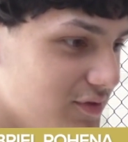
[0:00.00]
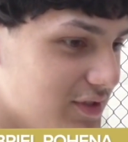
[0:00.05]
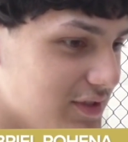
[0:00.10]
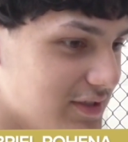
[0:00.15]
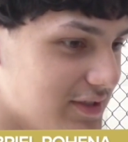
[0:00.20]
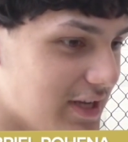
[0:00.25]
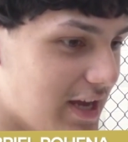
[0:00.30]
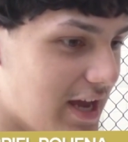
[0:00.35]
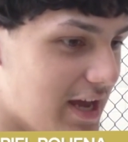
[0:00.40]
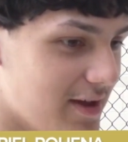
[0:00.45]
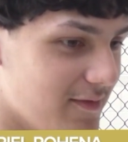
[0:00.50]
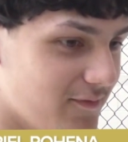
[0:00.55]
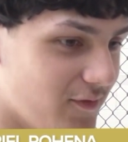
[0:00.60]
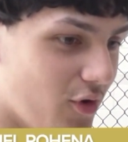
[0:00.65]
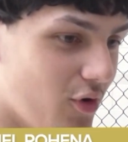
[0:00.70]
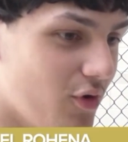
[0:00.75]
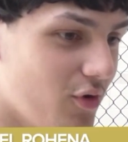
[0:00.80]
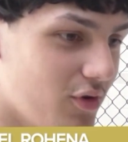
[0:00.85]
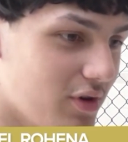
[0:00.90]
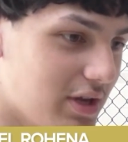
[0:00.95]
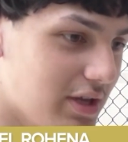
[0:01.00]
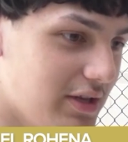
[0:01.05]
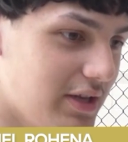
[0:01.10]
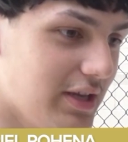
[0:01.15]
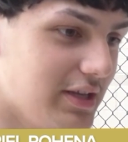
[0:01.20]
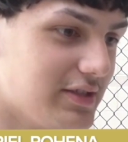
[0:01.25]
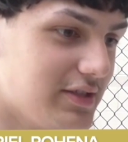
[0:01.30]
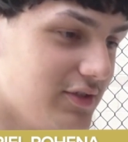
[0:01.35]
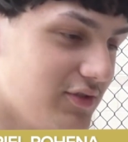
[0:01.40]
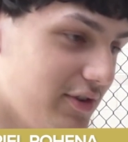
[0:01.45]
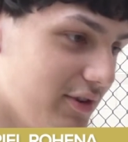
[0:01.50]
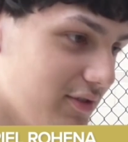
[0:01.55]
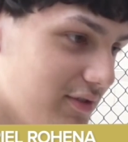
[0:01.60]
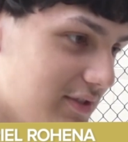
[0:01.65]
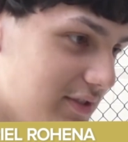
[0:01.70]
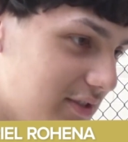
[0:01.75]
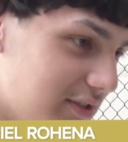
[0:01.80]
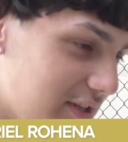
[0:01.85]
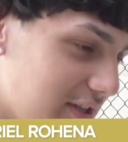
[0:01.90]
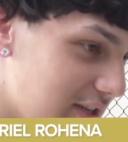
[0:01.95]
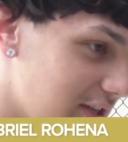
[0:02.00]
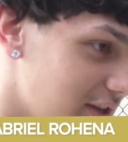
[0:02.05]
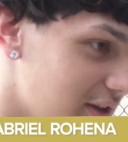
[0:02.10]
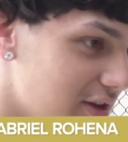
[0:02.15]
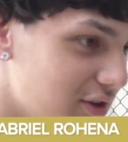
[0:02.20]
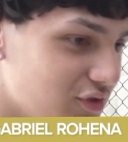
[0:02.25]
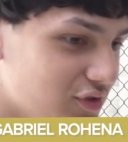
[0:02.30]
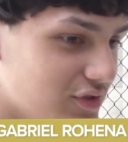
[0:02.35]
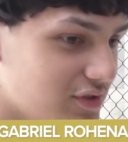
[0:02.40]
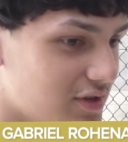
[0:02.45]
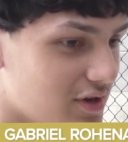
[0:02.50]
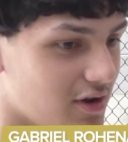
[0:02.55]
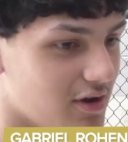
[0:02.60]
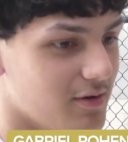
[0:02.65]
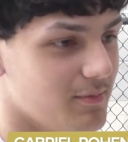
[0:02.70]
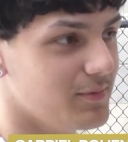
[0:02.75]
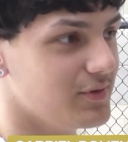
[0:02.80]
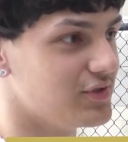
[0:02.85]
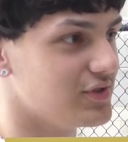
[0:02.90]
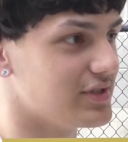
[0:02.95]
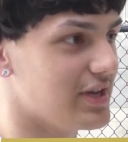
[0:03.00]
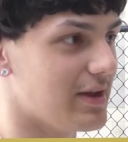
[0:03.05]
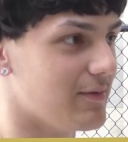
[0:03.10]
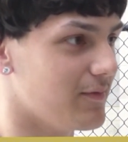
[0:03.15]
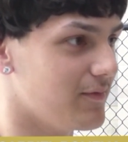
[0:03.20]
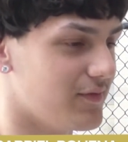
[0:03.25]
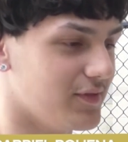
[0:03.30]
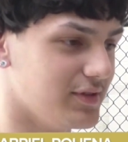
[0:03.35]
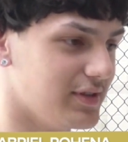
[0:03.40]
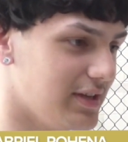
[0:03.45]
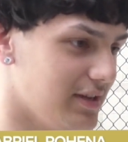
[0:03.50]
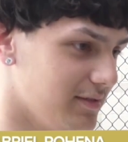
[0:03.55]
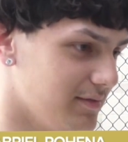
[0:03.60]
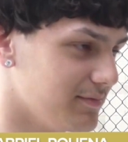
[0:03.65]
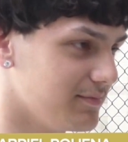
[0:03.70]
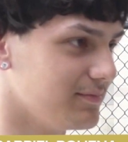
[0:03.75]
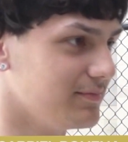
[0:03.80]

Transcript: just have all cadets in JROTC just come and just have a fun day.